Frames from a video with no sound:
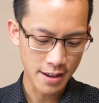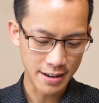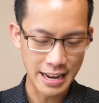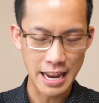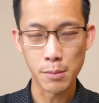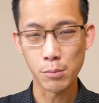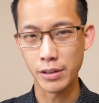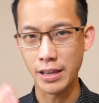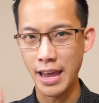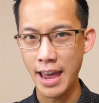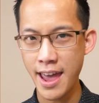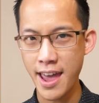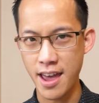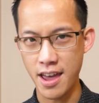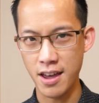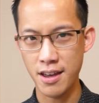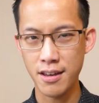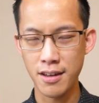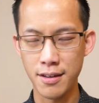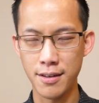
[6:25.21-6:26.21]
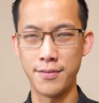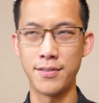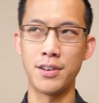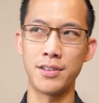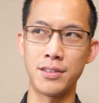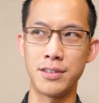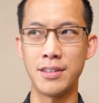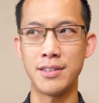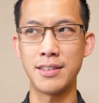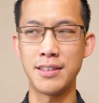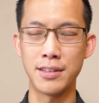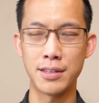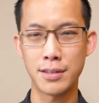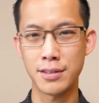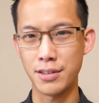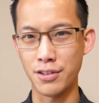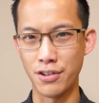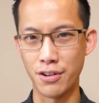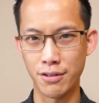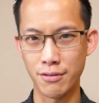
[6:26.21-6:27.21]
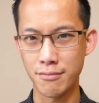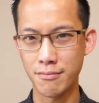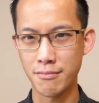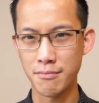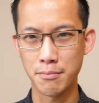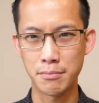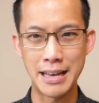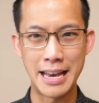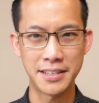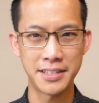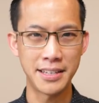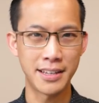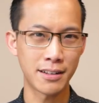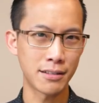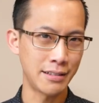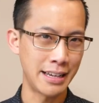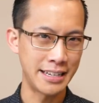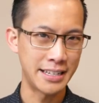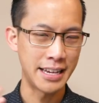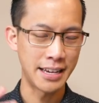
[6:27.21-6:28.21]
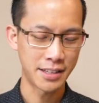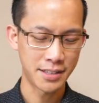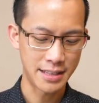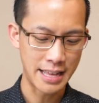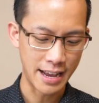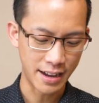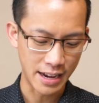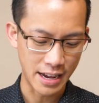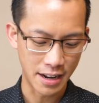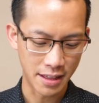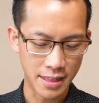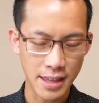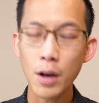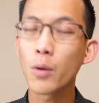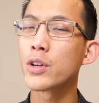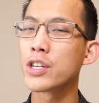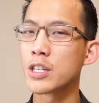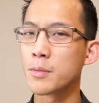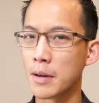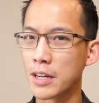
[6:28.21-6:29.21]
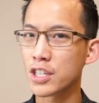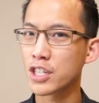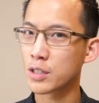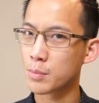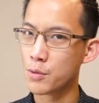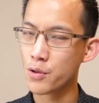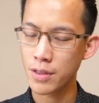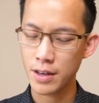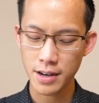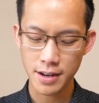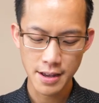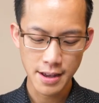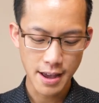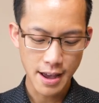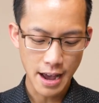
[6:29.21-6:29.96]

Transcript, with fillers: namely hair, versus this you know plastic, latex, that kind of thing, which is much smoother.